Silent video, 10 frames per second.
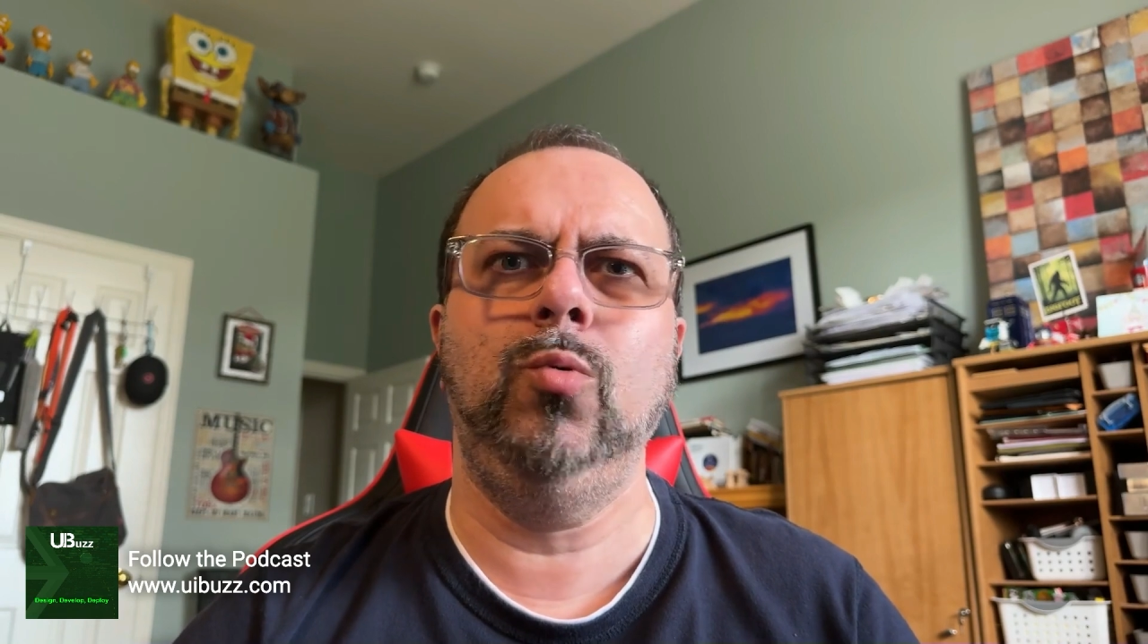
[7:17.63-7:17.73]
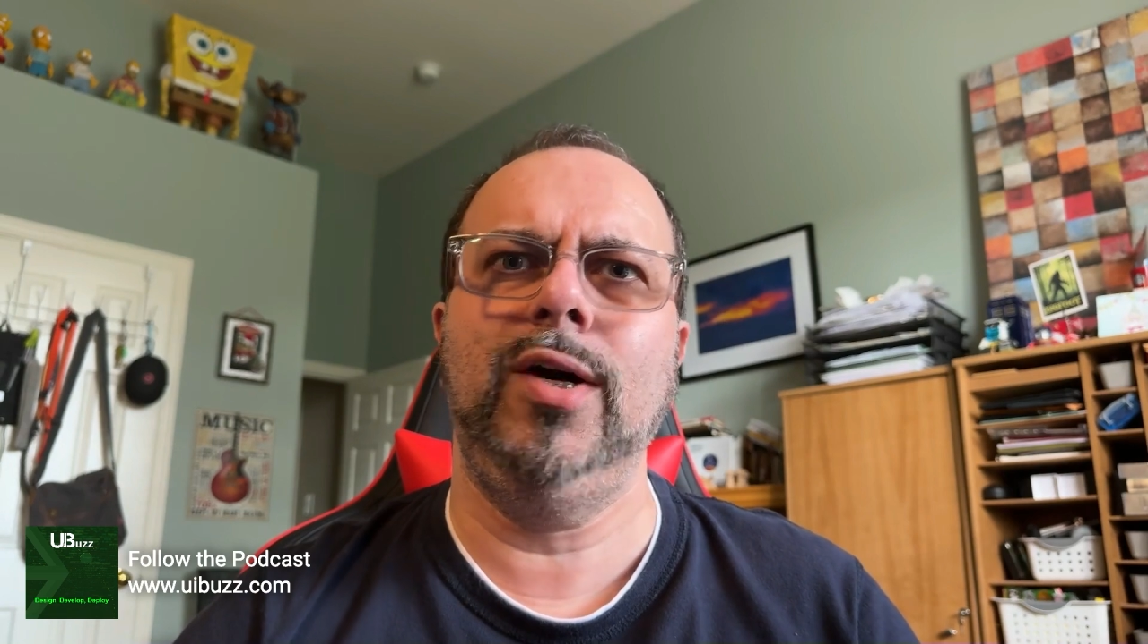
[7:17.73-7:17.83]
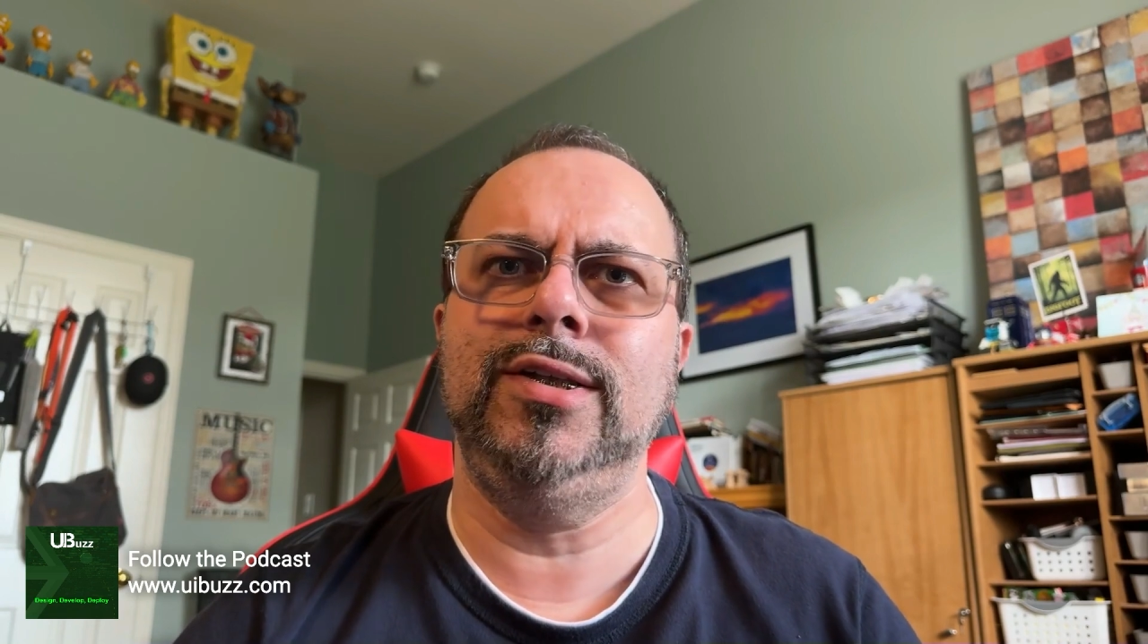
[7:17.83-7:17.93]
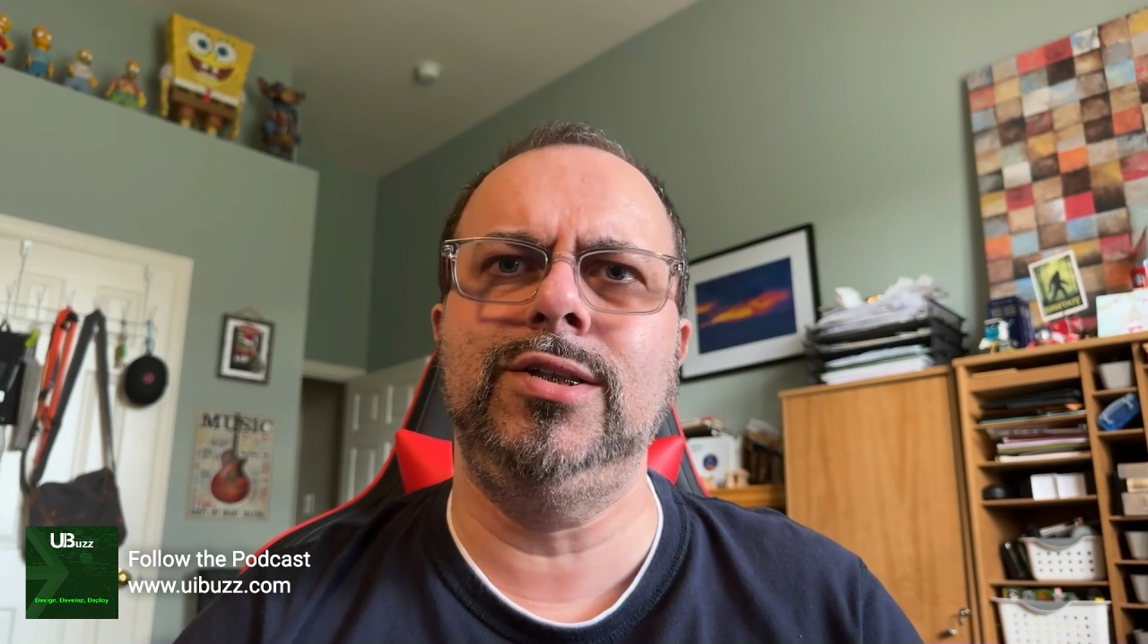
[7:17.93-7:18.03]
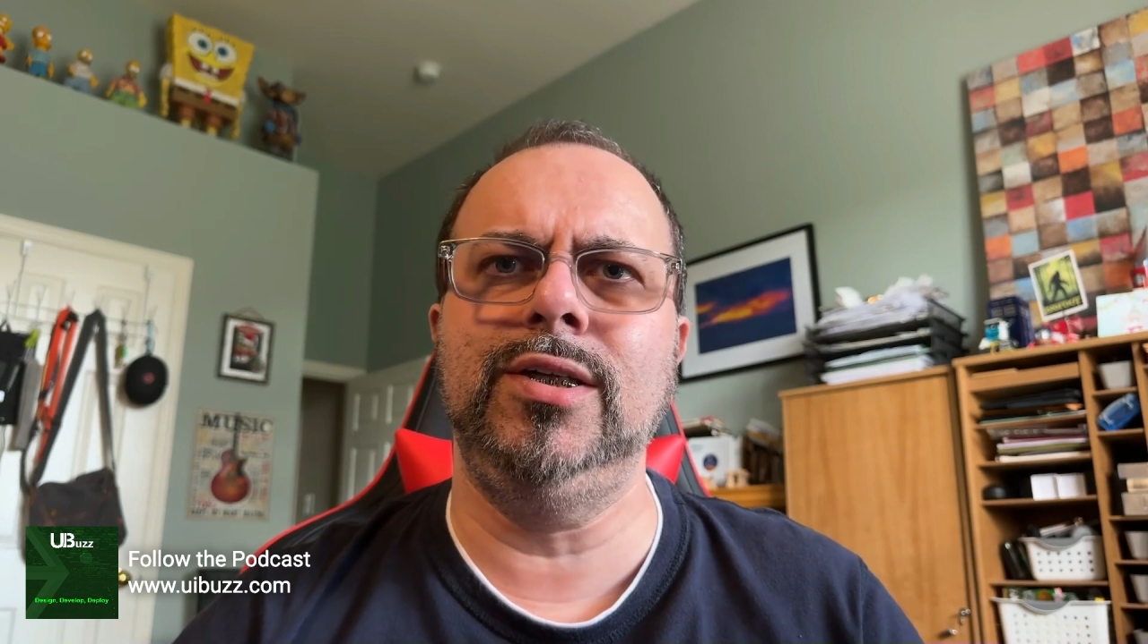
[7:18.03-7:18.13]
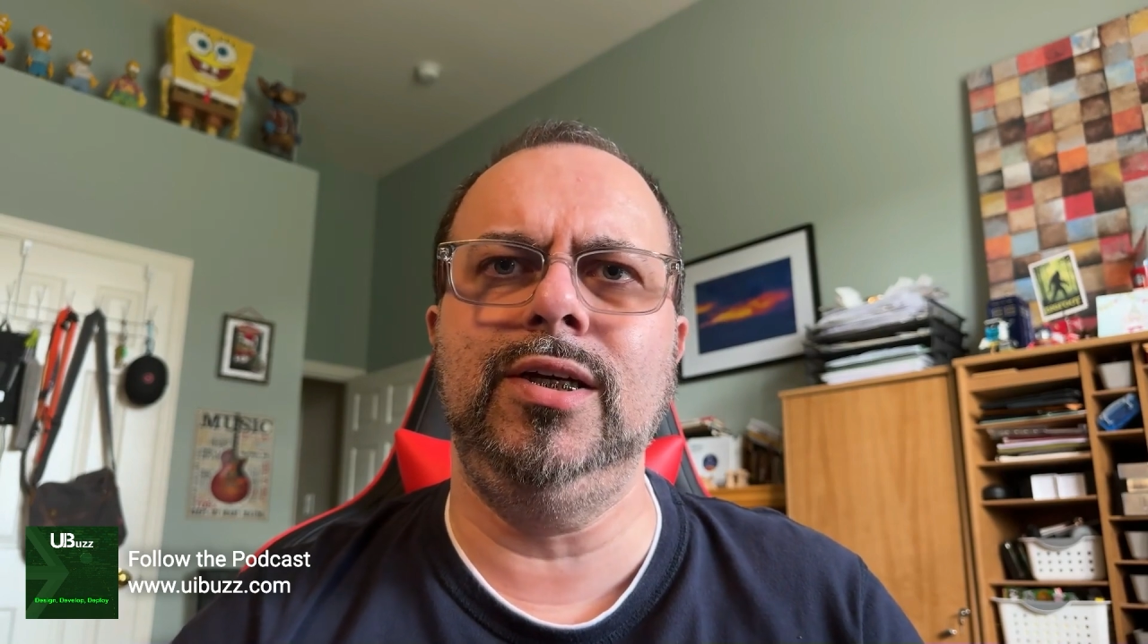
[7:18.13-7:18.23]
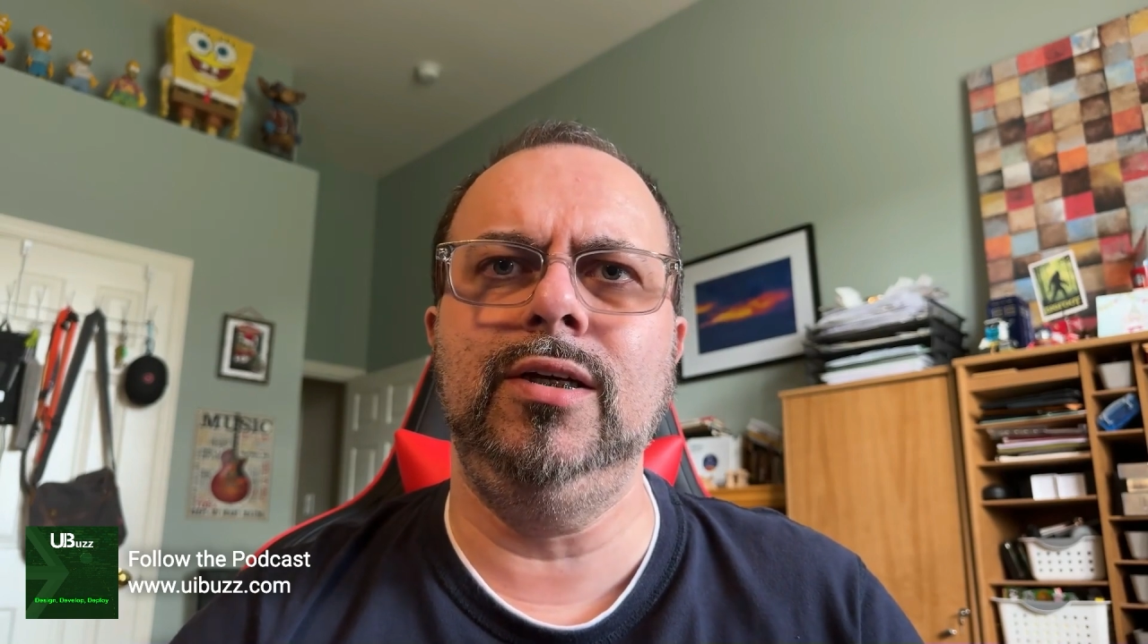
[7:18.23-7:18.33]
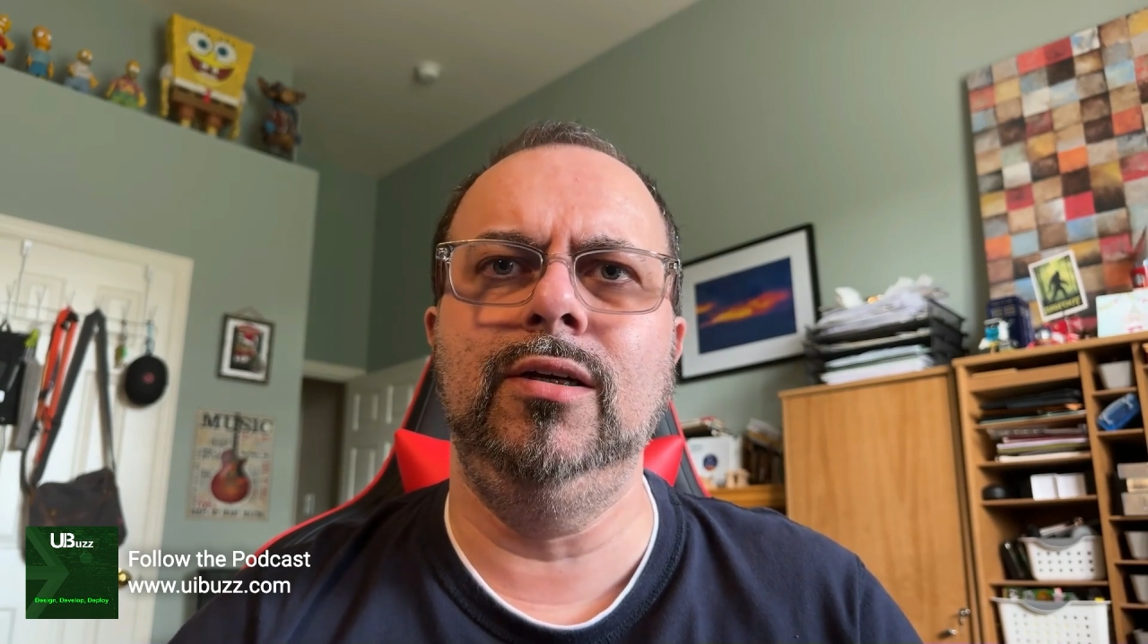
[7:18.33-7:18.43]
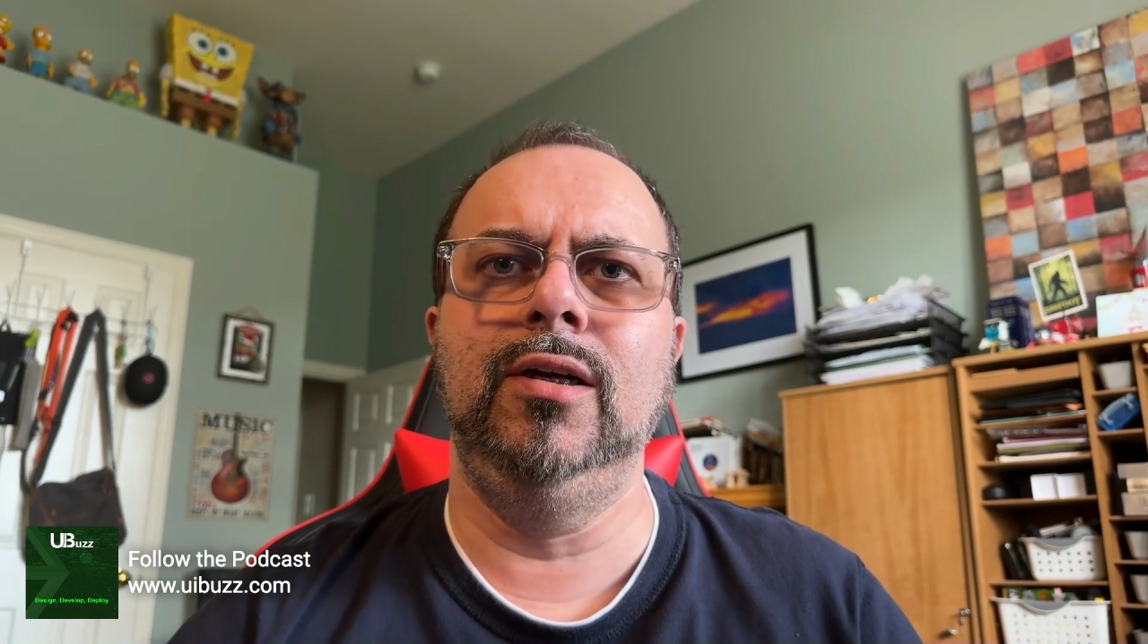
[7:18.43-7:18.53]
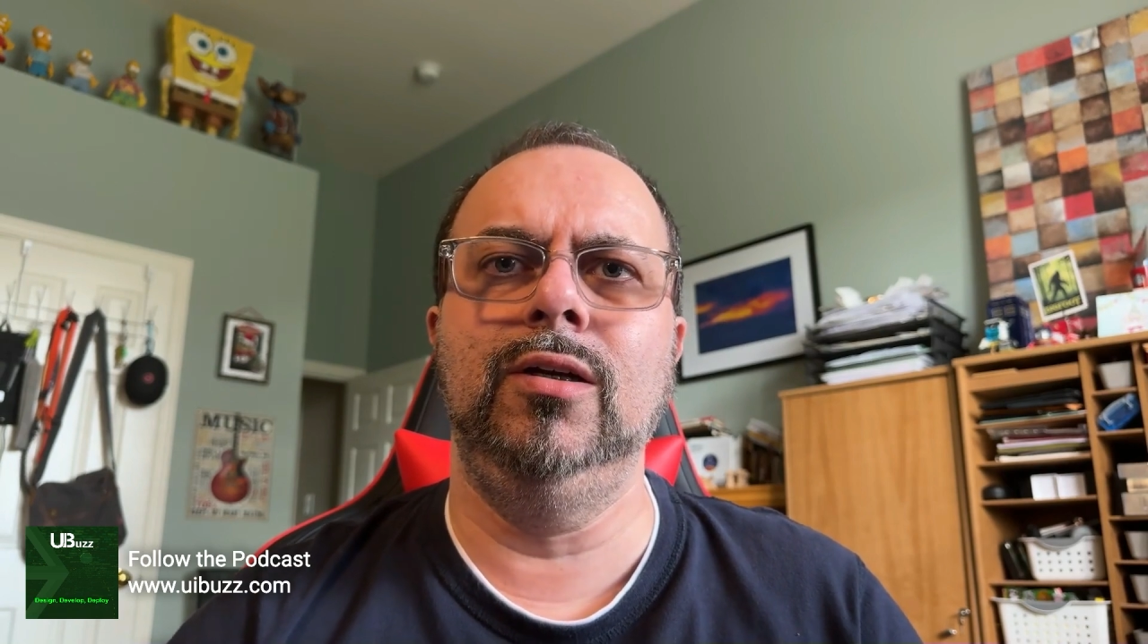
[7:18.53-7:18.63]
quite see